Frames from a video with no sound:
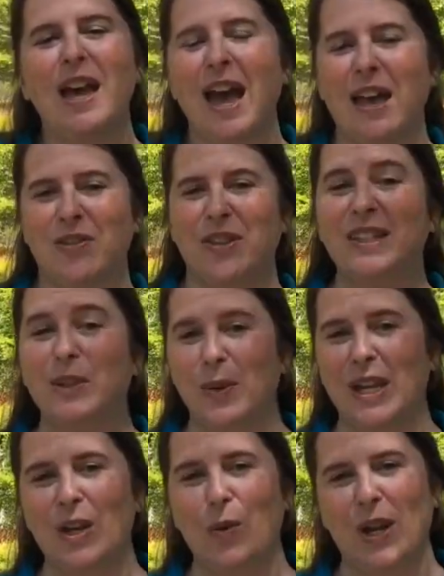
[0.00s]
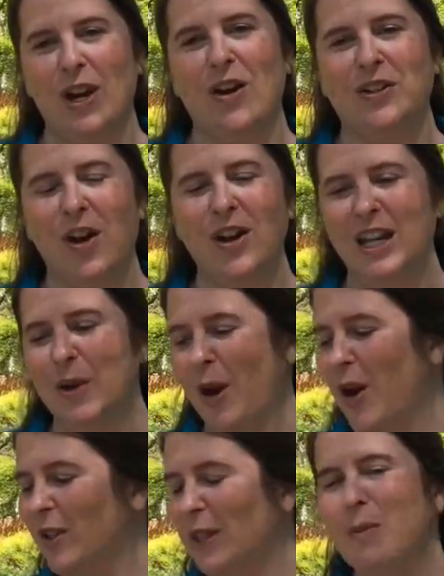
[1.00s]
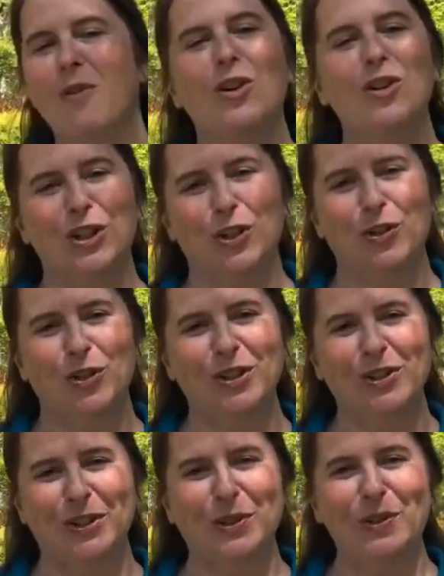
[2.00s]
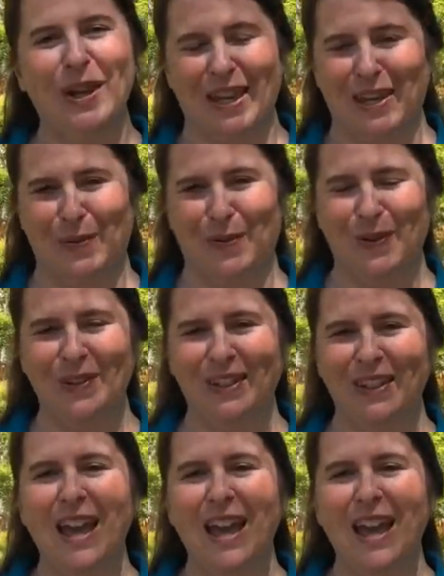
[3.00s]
and this week we are talking about some of our children's zoo animals,